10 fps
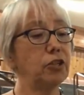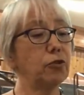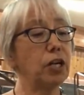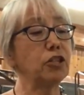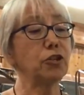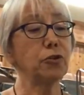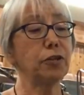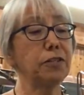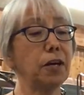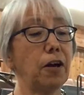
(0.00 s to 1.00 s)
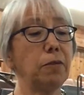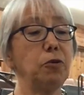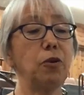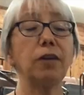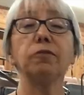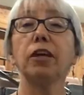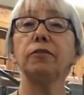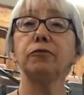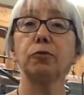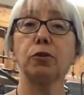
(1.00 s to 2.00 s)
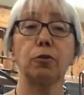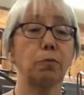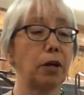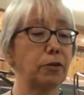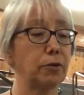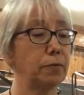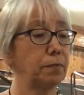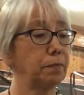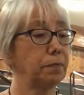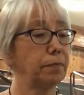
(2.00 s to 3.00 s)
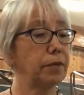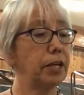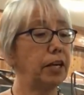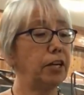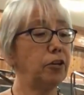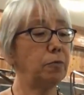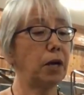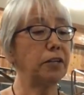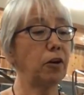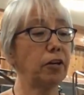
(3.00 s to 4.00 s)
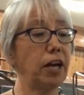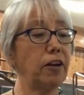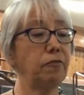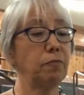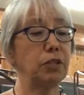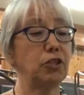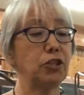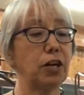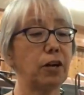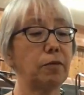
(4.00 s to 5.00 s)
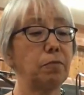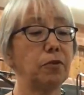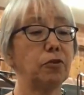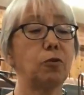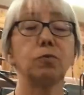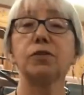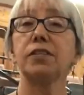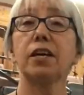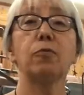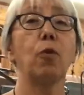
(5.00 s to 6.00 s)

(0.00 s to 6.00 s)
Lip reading: Treasure the time you have left with your mother. You might not have much time. Don't say